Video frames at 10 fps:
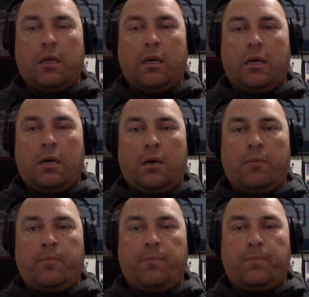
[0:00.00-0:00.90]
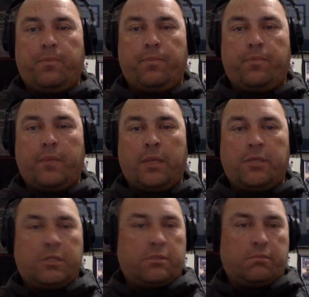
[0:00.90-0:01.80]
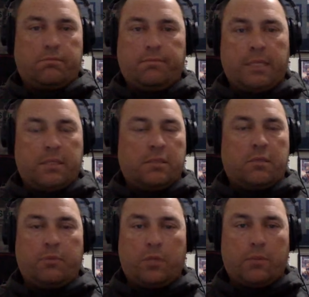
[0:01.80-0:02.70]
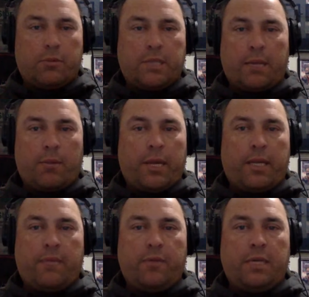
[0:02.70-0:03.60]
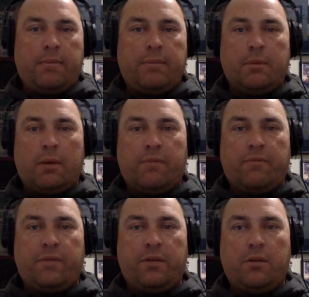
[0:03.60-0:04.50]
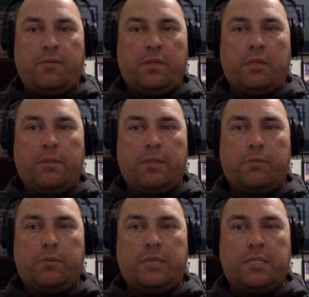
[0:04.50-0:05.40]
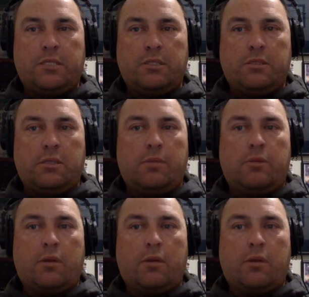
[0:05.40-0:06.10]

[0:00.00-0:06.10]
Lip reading: Um, it just it's a simple numbers game, right? If you keep them off the field, if you limit their possessions, you limit their